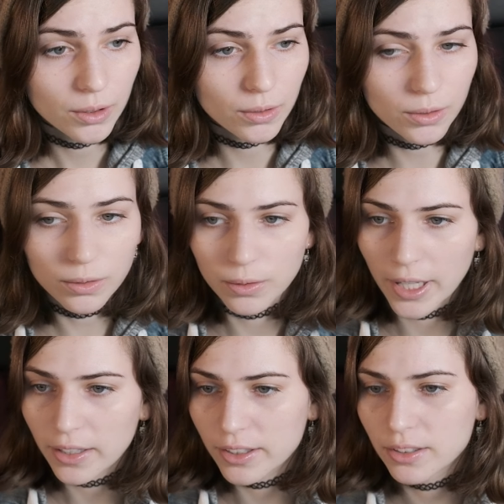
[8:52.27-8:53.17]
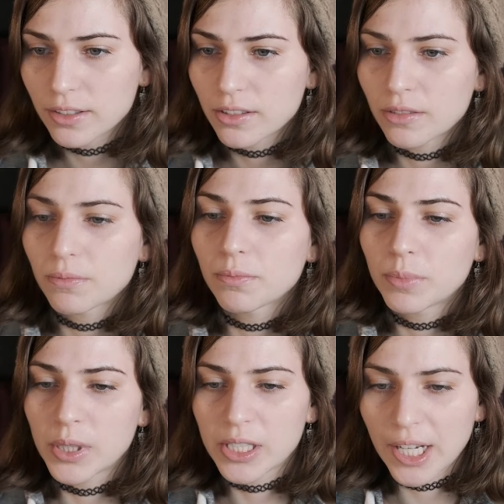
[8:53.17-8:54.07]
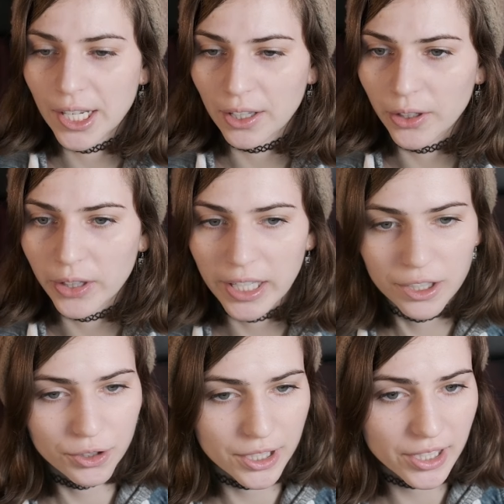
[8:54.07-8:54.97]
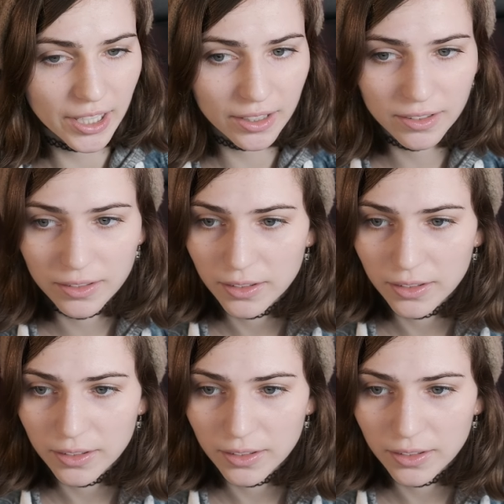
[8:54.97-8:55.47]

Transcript: Oh, that looks particularly interesting.